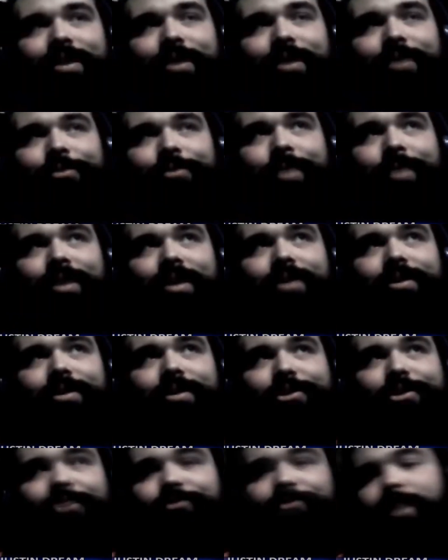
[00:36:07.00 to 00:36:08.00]
He was being
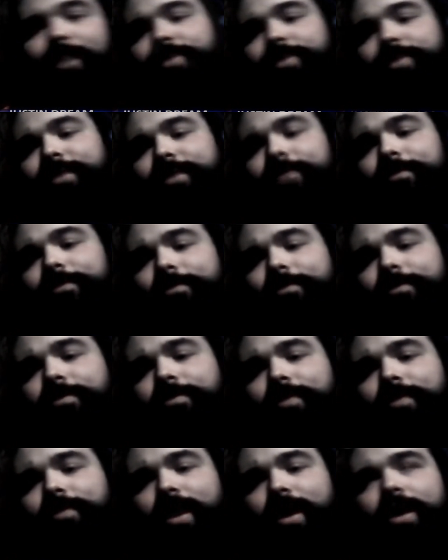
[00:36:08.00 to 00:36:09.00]
disruptive.
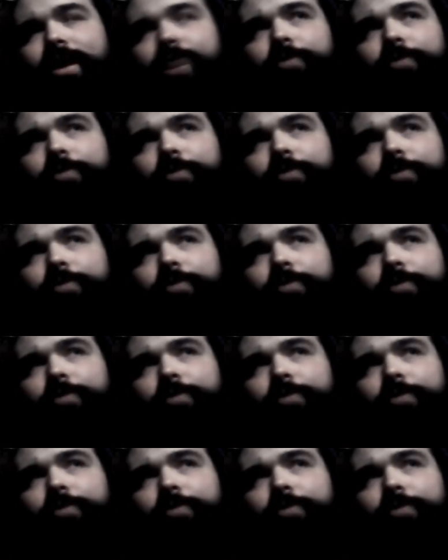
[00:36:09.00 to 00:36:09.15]
Like,